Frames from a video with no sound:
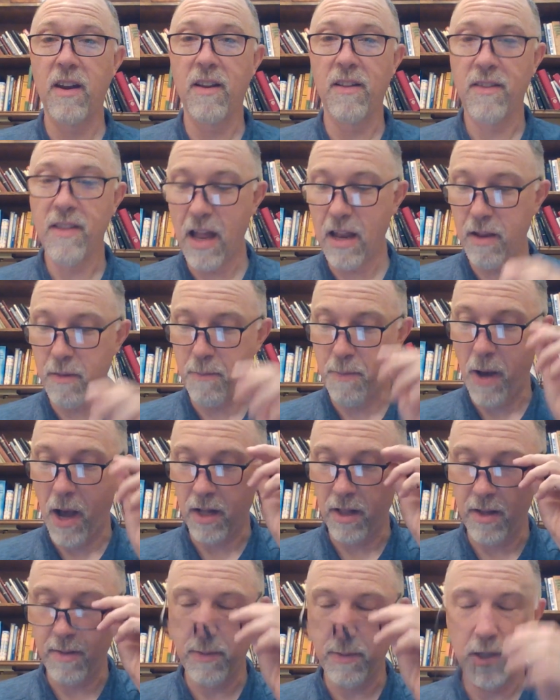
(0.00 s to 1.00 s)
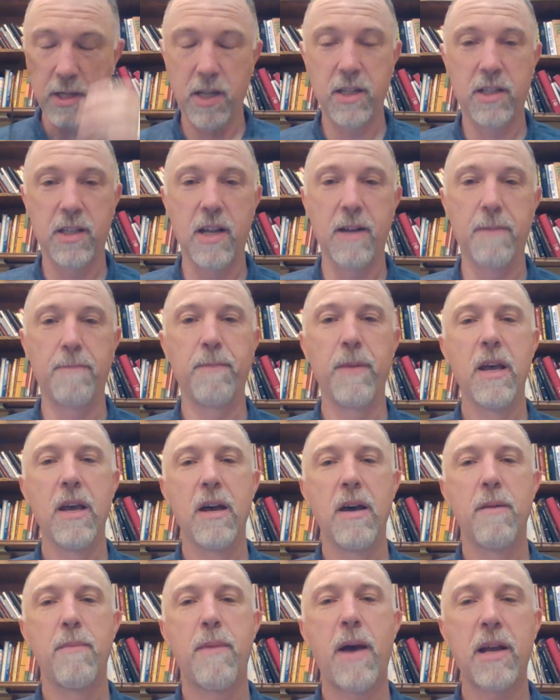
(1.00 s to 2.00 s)
is not the apocalypse is that
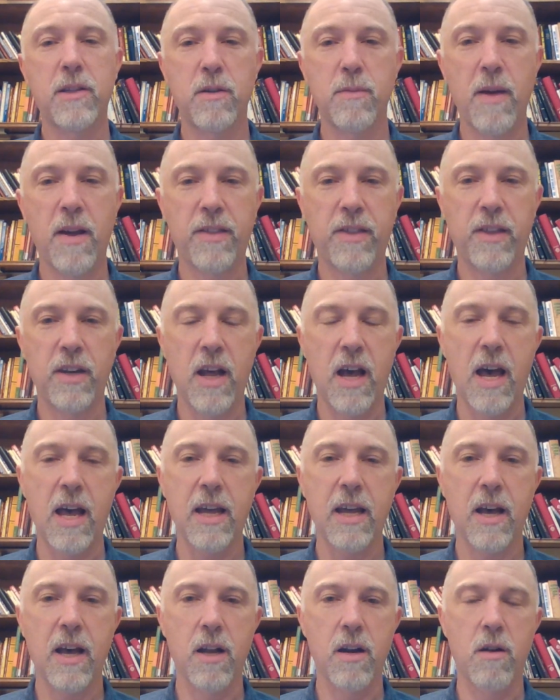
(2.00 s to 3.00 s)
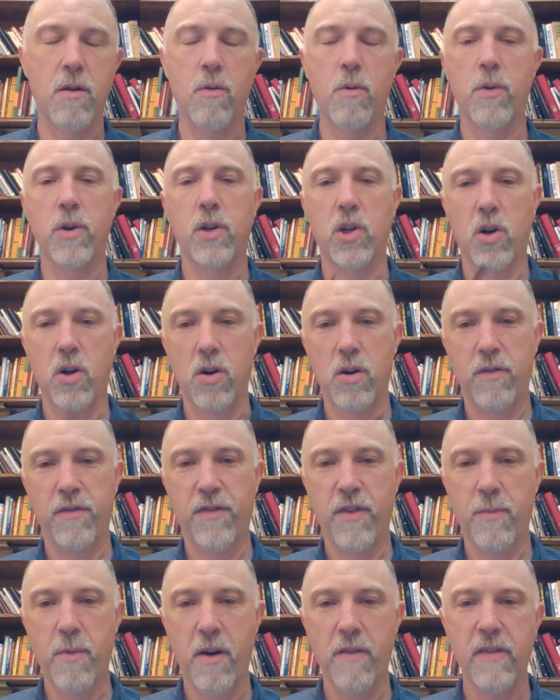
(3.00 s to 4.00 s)
Pastor Beth and I, on our return
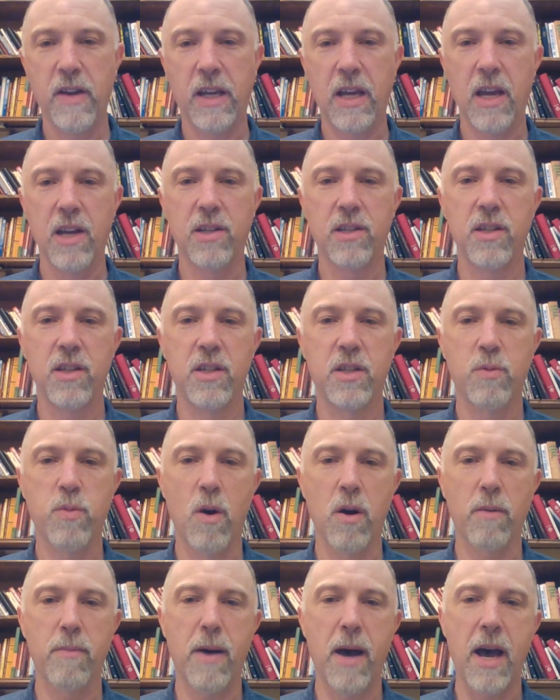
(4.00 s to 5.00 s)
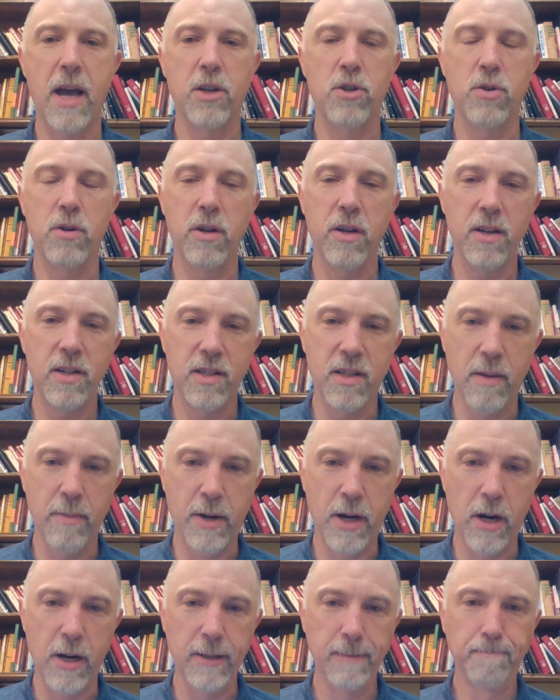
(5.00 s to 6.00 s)
from our vacation, swung by Trinity
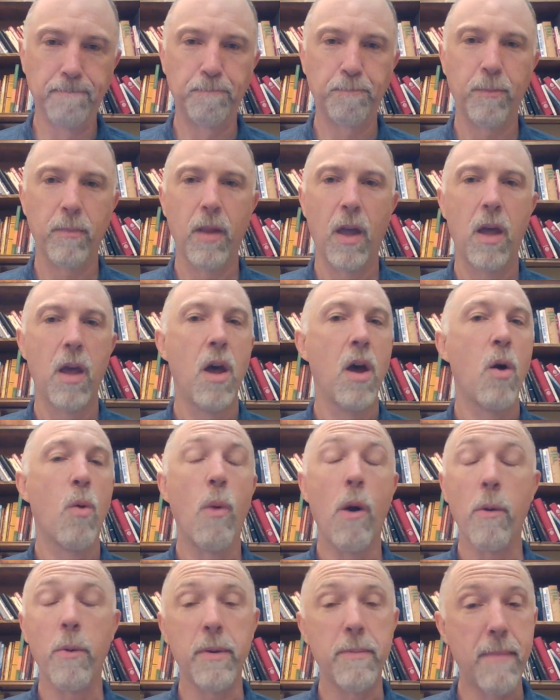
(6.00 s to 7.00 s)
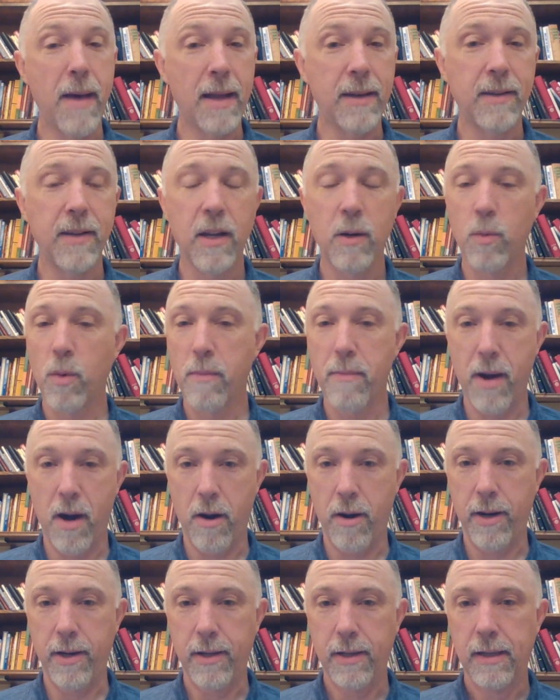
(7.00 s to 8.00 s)
Seminary, where we met and were
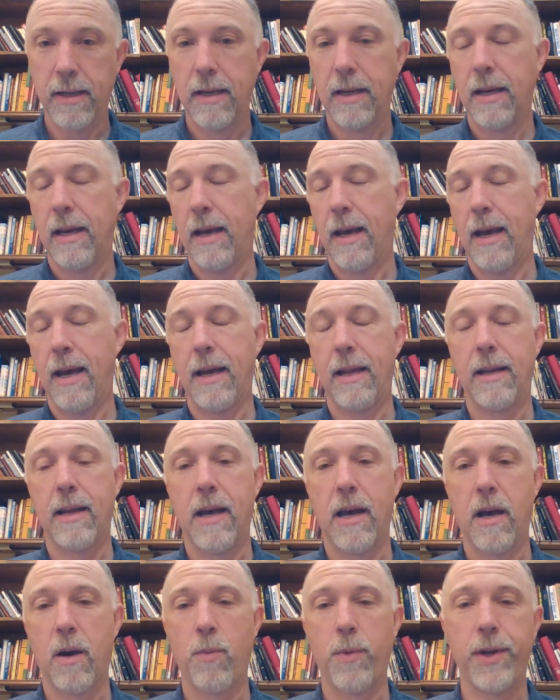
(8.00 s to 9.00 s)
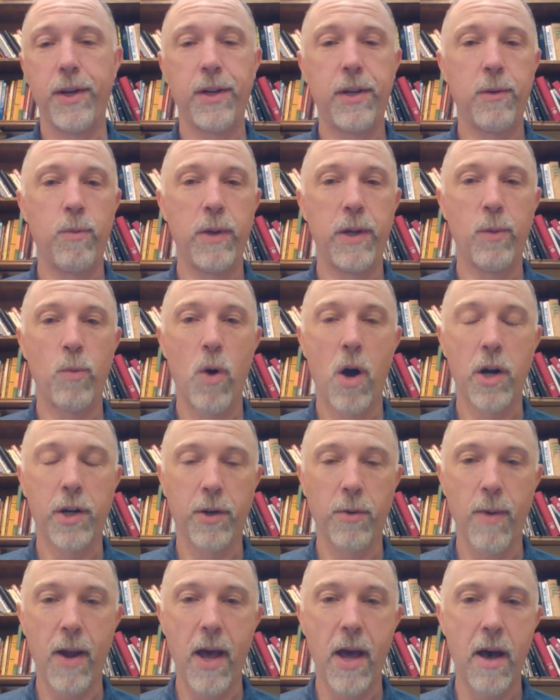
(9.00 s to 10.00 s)
married. And uh, we, we
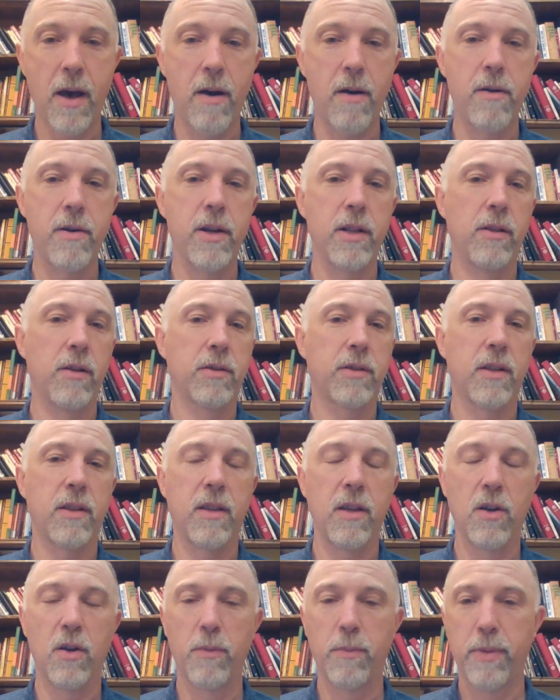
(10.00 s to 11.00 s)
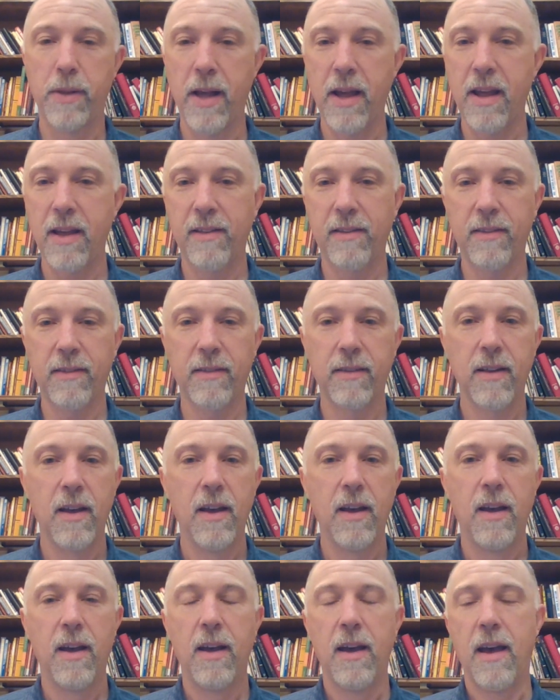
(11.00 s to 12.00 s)
walked around and looked at the old place
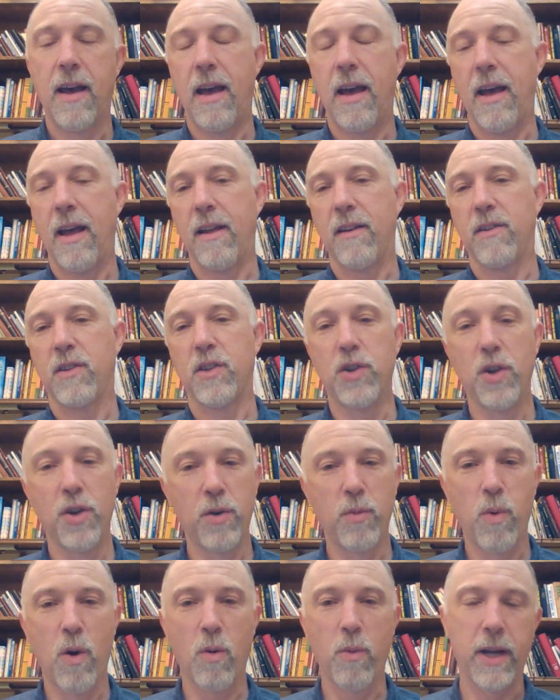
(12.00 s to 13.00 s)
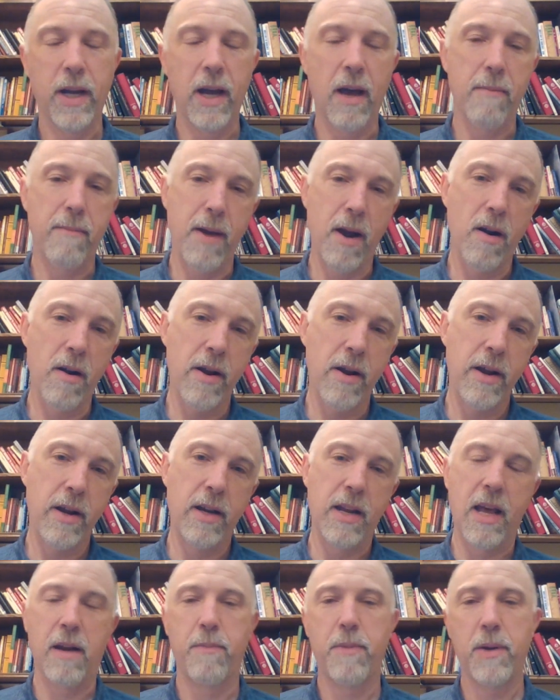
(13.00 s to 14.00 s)
and stood where we got married
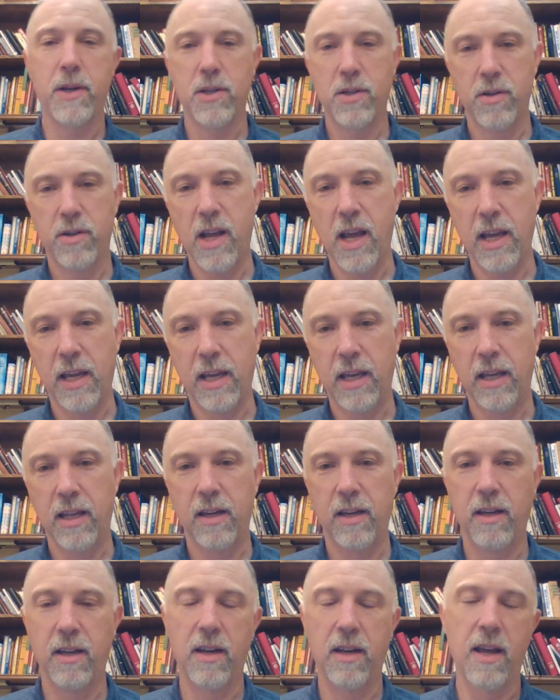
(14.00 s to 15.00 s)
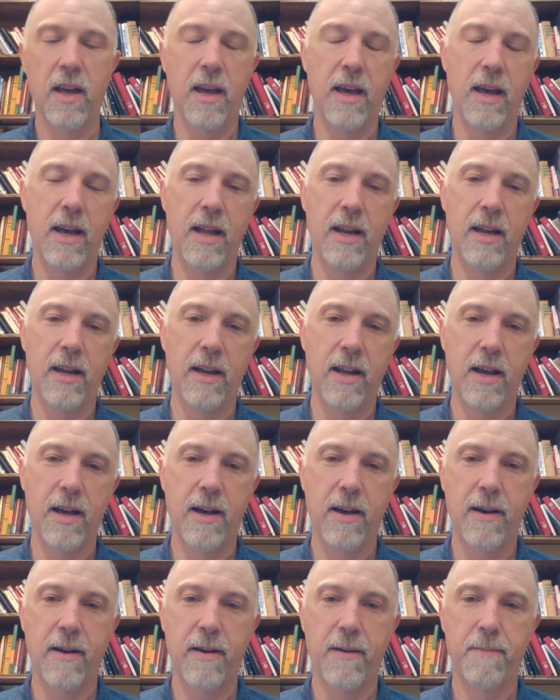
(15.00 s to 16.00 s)
and had a picture taken and,
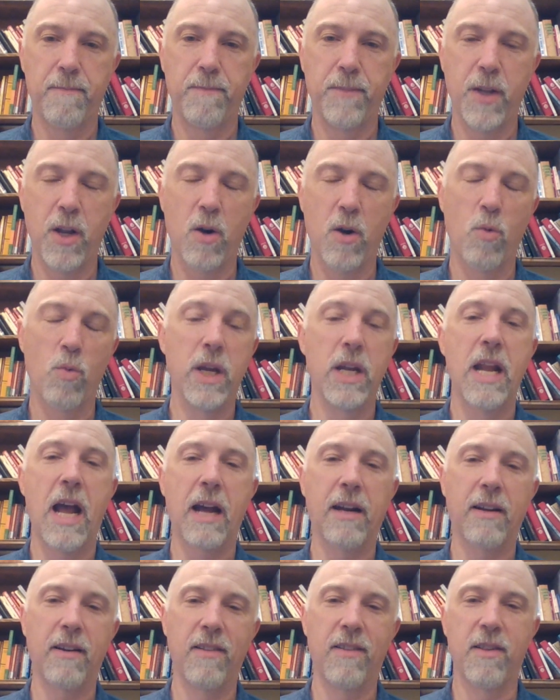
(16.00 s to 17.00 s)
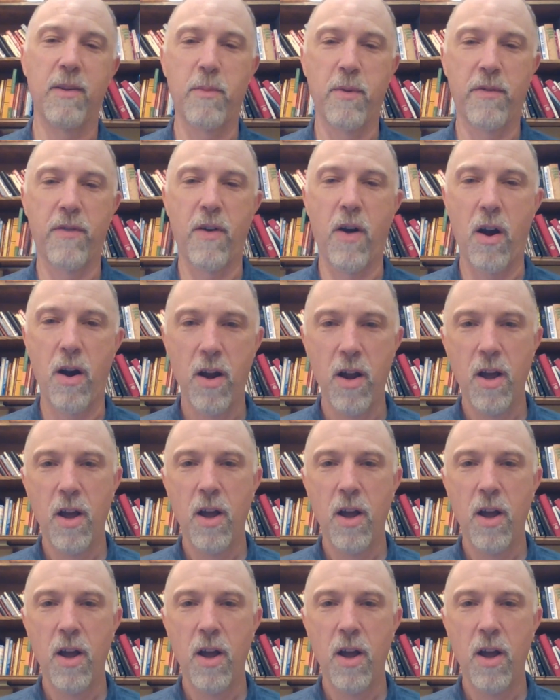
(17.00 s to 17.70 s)
um, you know, reenacted some of our